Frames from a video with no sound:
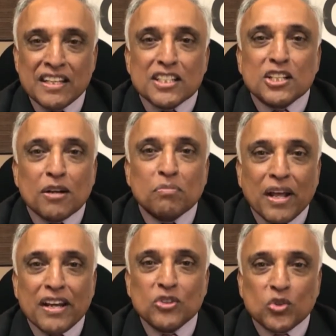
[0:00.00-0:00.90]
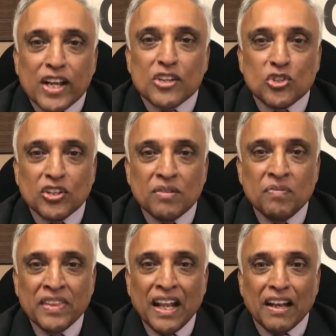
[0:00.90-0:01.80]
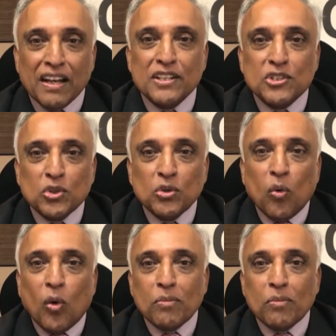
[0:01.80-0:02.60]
digital penetration leads to a